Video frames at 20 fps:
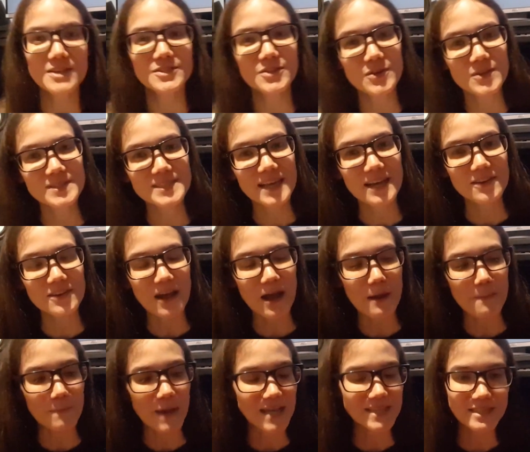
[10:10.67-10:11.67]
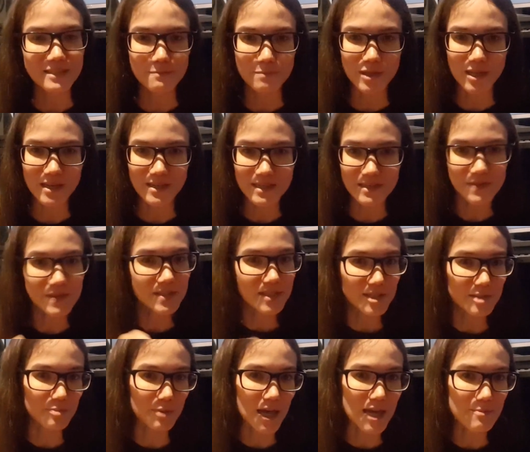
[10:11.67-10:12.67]
Turns out I didn't plug in the
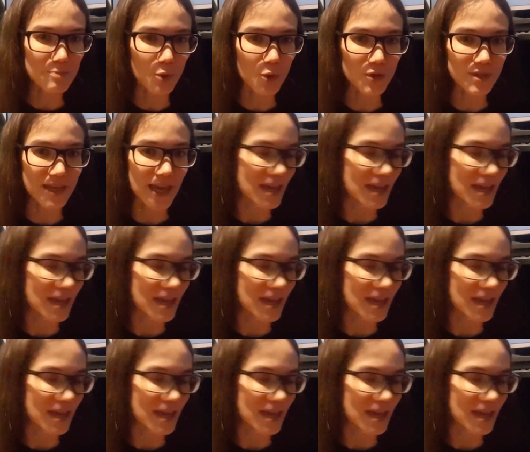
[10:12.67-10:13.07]
DisplayPort